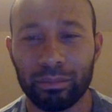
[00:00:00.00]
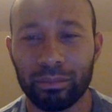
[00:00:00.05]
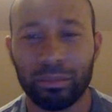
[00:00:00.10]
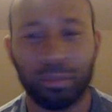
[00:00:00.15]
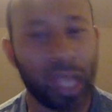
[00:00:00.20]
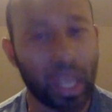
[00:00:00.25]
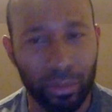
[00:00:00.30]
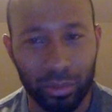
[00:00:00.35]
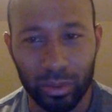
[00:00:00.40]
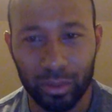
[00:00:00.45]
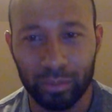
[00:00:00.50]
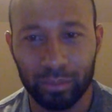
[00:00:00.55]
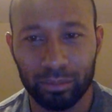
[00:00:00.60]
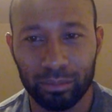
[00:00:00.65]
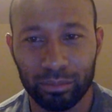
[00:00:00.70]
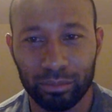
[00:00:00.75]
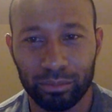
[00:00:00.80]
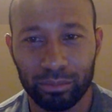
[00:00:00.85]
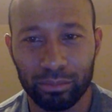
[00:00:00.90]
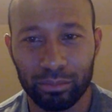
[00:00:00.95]
Never.
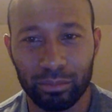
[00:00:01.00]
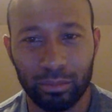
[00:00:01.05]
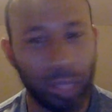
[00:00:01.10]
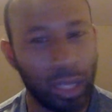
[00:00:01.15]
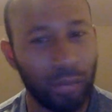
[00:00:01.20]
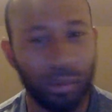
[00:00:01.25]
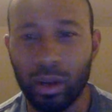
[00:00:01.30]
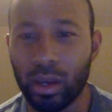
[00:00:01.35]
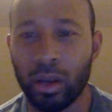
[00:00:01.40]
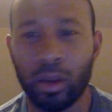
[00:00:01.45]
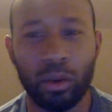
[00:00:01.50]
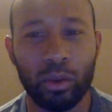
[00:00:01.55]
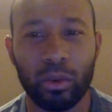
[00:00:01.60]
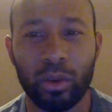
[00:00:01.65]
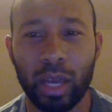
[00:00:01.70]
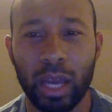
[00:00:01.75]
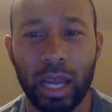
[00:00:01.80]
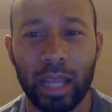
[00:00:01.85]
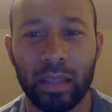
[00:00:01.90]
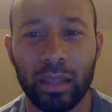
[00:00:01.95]
Never going to own a
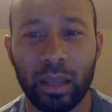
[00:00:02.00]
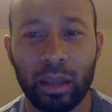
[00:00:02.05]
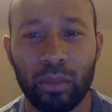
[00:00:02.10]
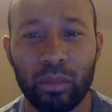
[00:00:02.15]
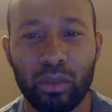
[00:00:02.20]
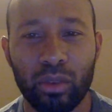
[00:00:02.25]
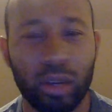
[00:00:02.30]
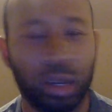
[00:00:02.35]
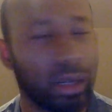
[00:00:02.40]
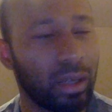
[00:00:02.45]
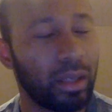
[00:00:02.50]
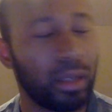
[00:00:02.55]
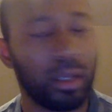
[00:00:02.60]
goddamn truck.